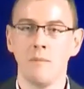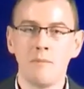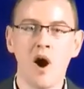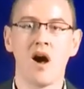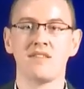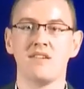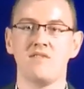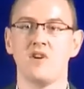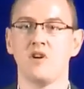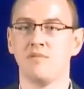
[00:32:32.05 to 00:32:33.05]
positive
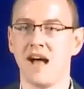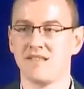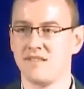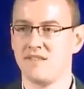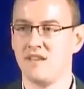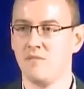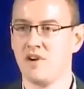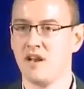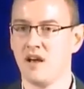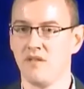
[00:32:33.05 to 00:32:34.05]
neuroplasticity and
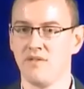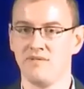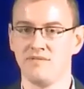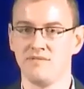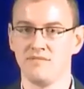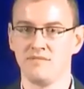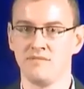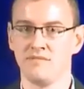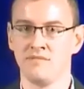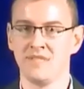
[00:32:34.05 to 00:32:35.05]
brain health?
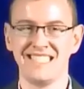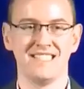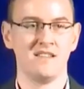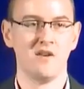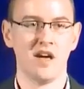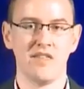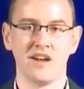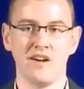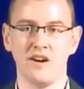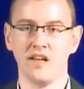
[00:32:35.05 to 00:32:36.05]
Oh, I think
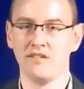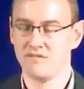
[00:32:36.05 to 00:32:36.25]
I heard it.